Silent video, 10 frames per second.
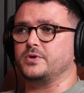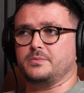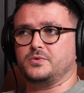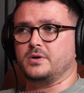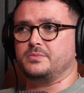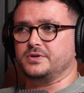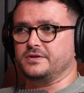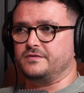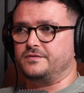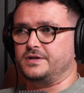going up, though, I
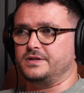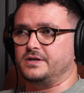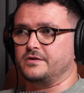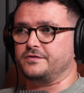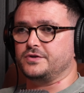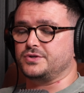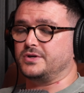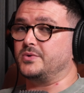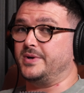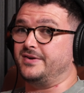believe, in the near
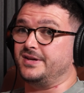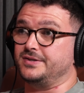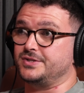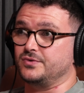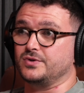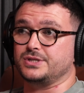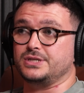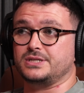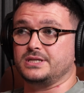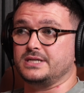future, and quite rightly so, because
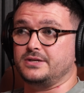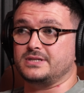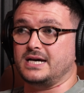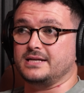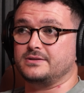he's continued to